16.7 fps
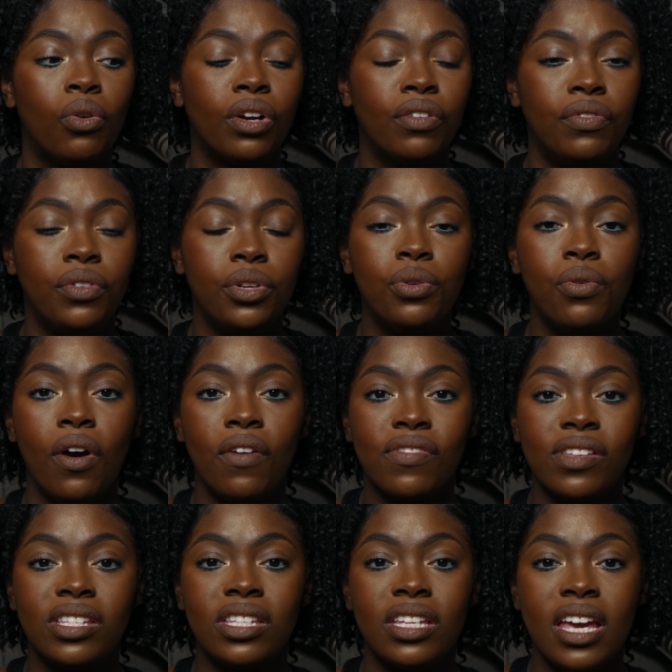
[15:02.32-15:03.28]
review of
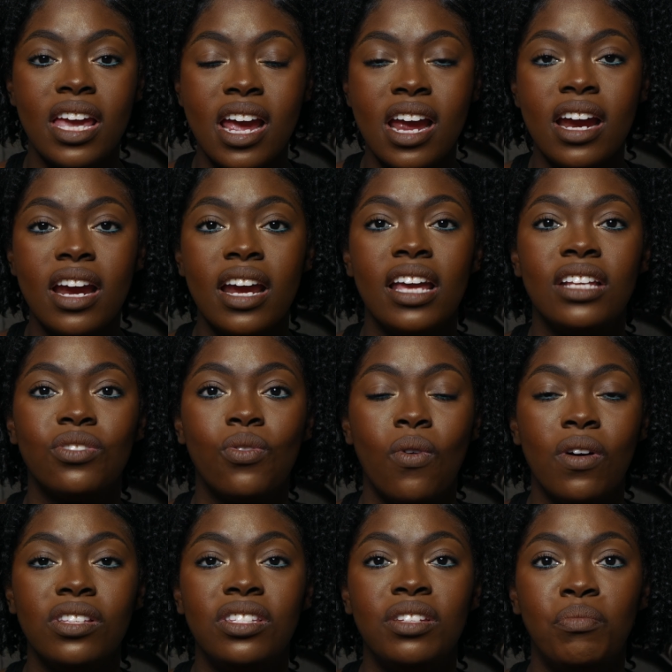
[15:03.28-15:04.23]
this hair is
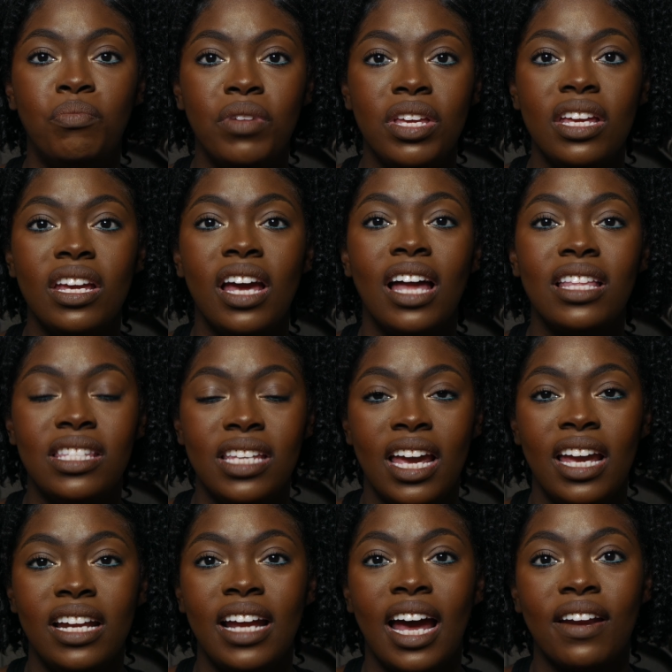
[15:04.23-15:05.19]
going to be a
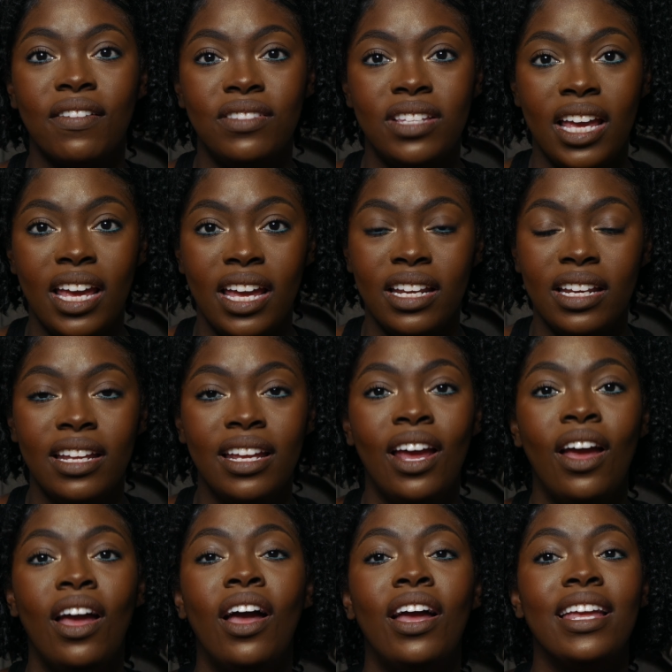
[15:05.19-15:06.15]
10 out of 10.
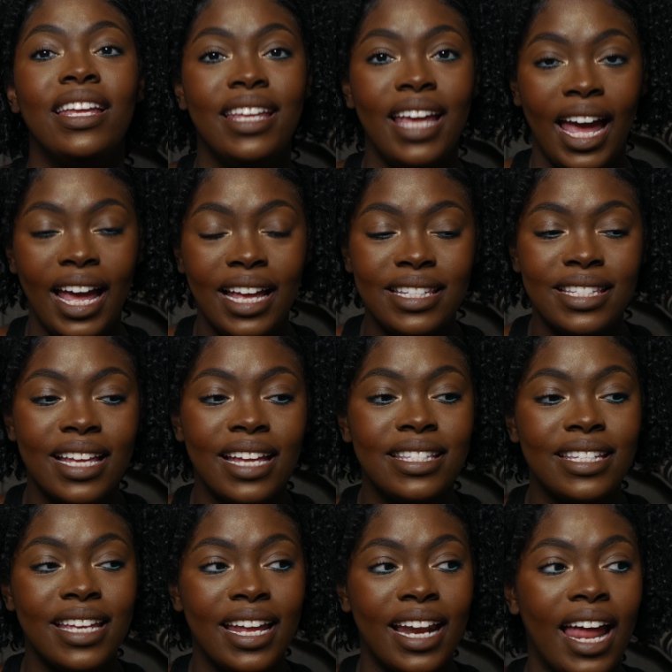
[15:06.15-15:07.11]
Yes, a
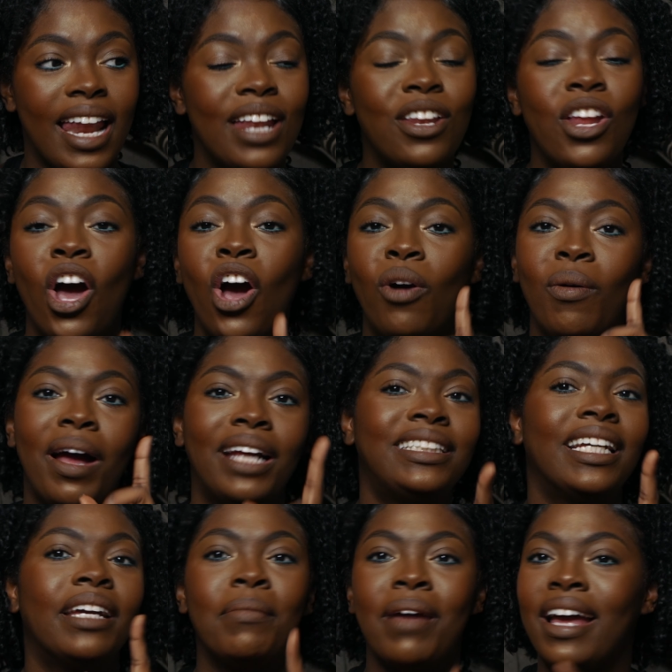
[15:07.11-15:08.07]
10 out, no, I
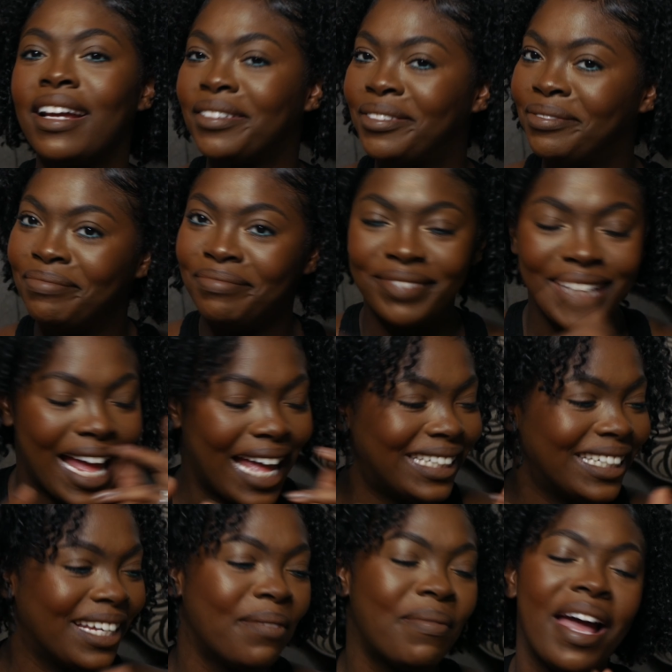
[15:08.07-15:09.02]
take it back.
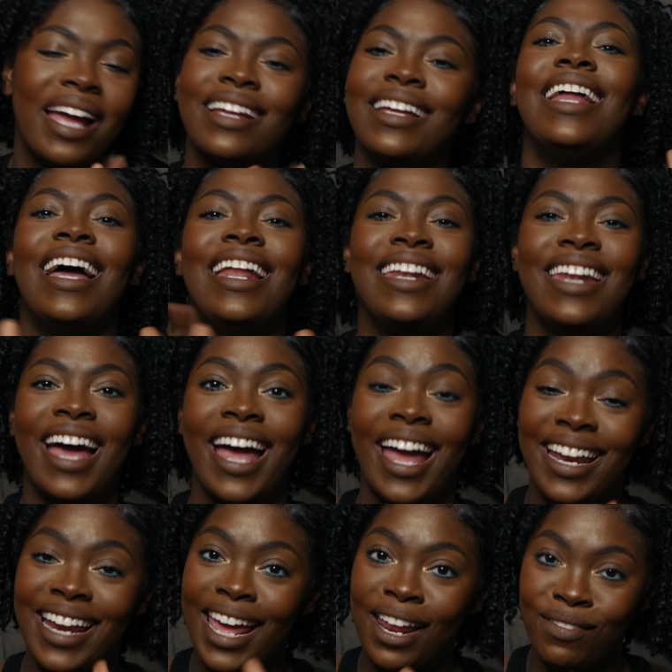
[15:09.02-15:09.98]
A
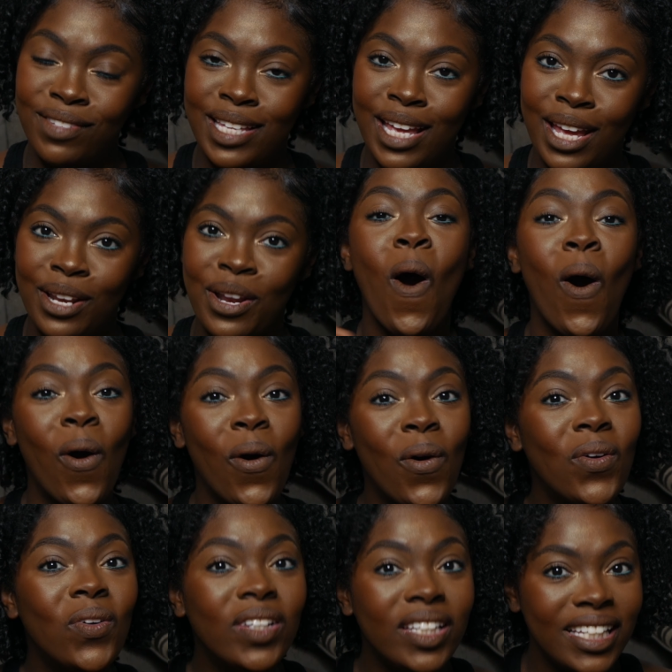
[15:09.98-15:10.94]
9 out of 10.
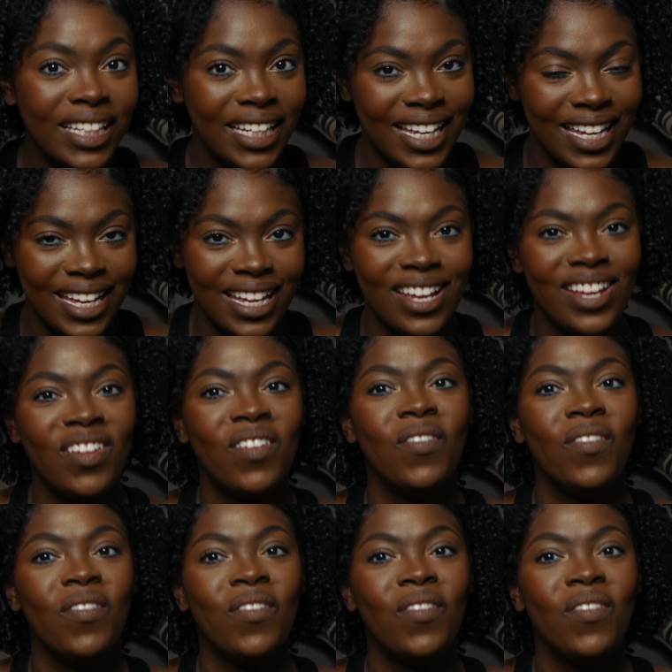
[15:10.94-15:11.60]
Only